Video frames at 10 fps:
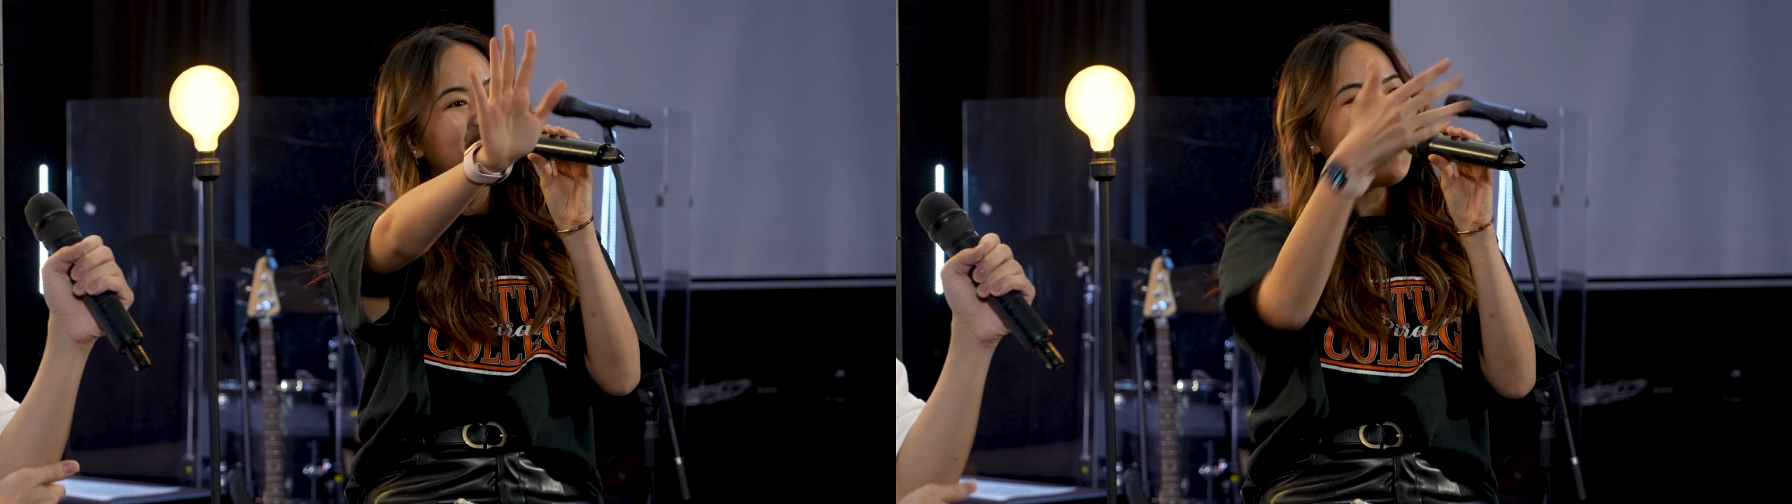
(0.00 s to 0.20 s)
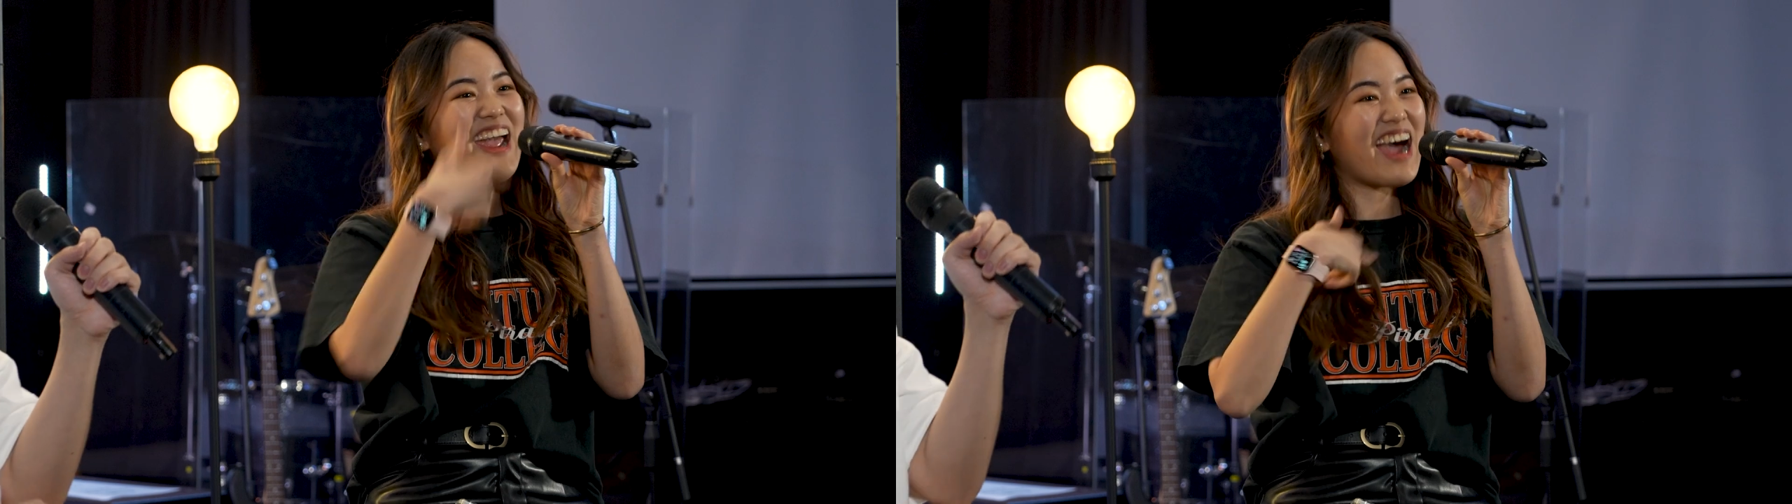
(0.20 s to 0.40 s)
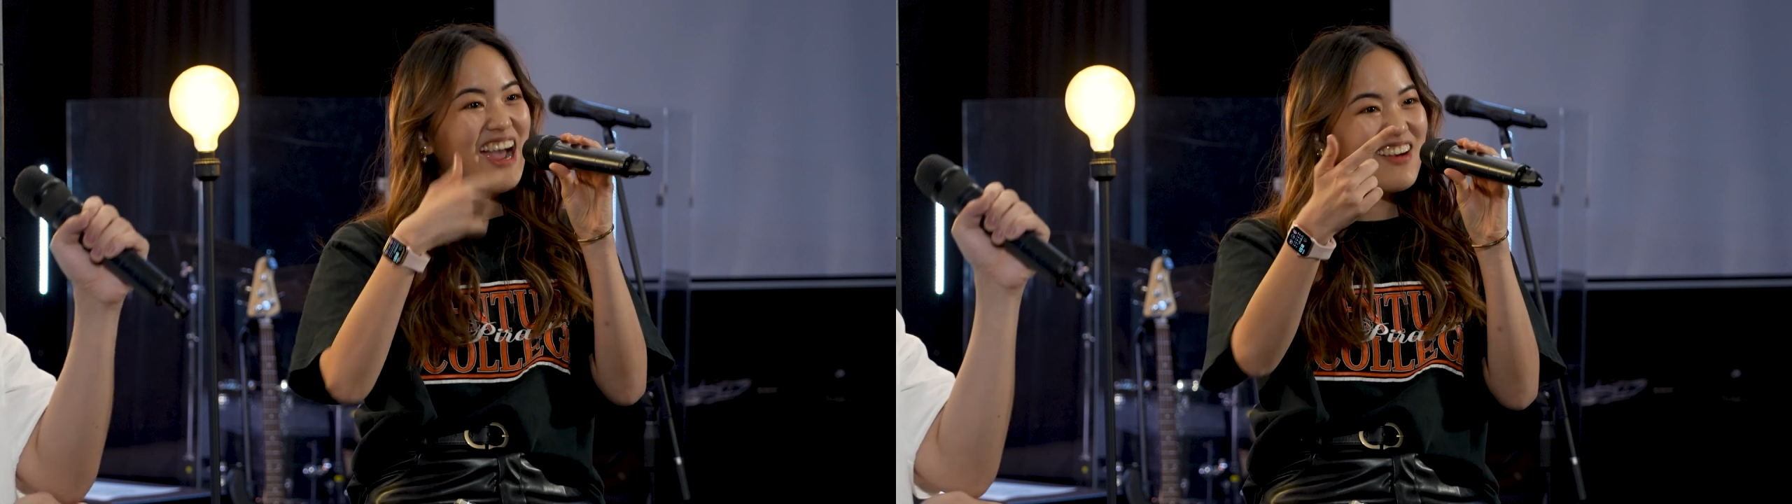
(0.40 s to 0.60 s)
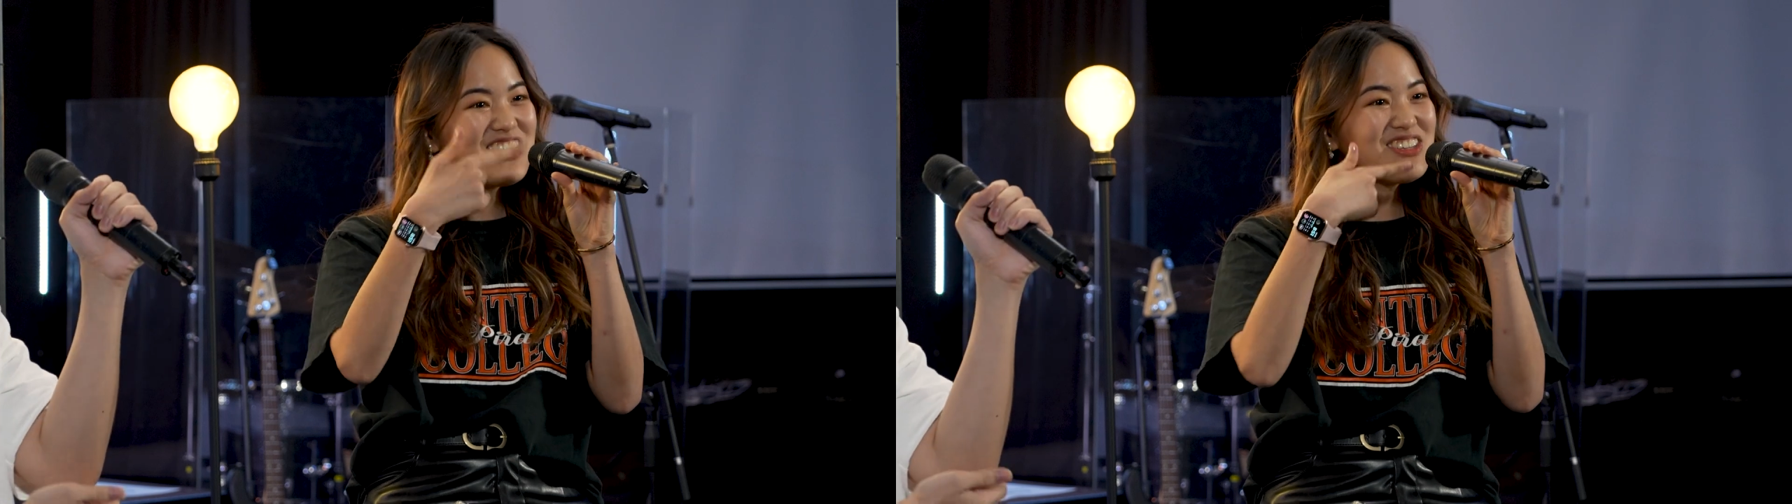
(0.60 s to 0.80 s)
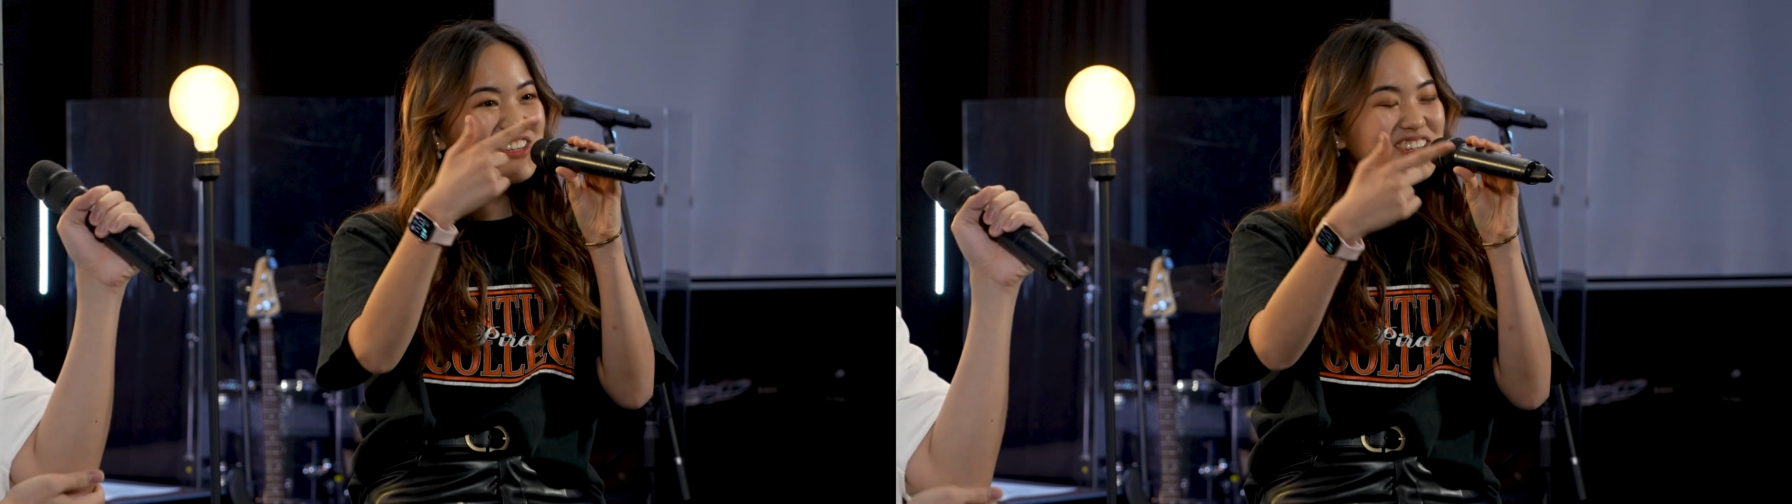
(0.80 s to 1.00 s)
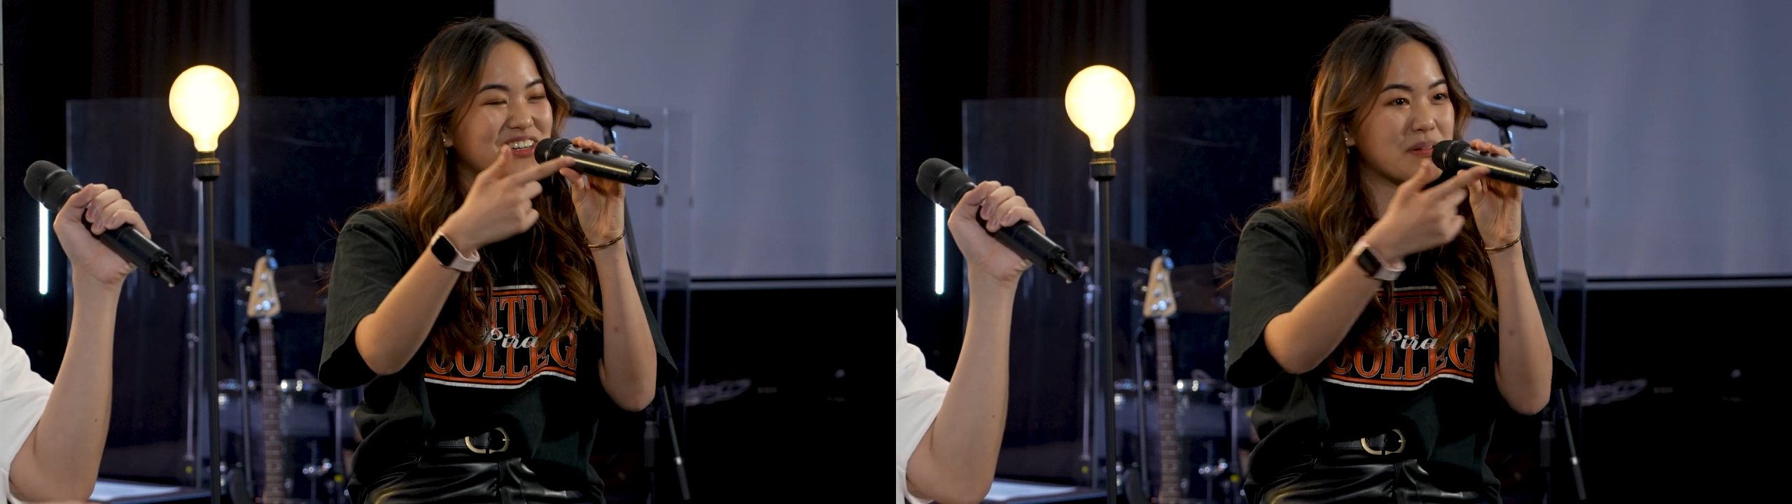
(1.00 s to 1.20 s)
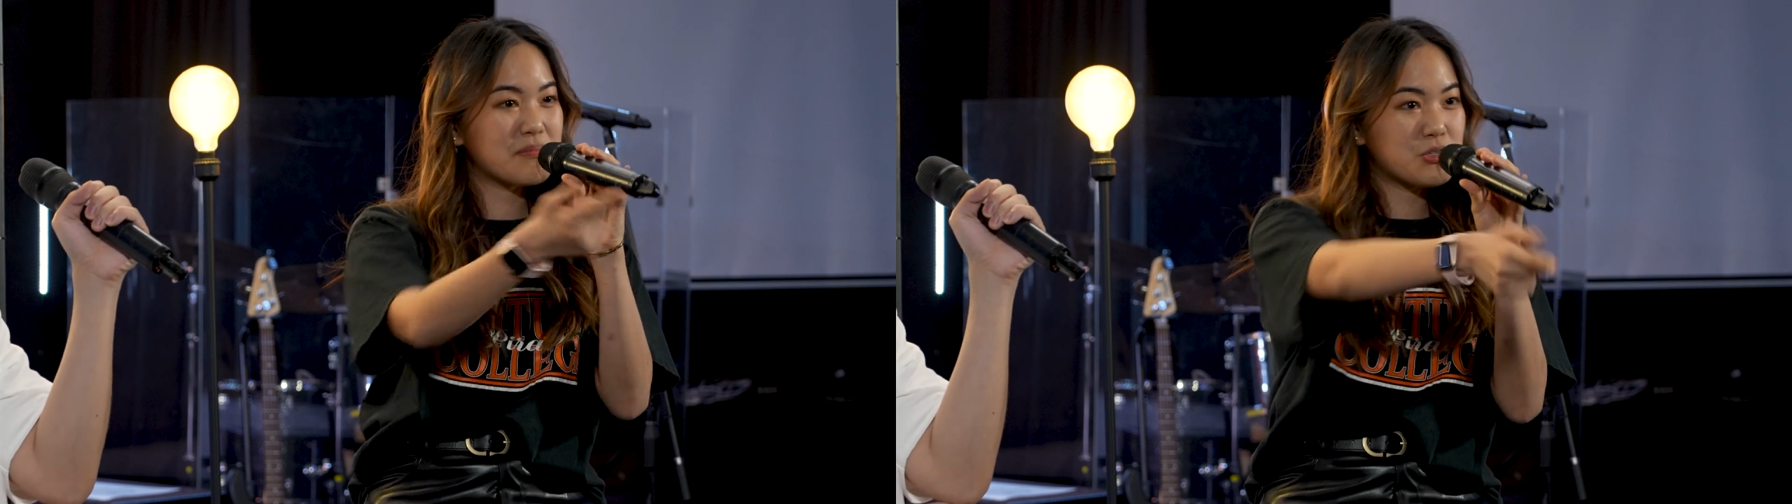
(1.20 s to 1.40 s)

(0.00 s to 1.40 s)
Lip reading: Hey, I am you too.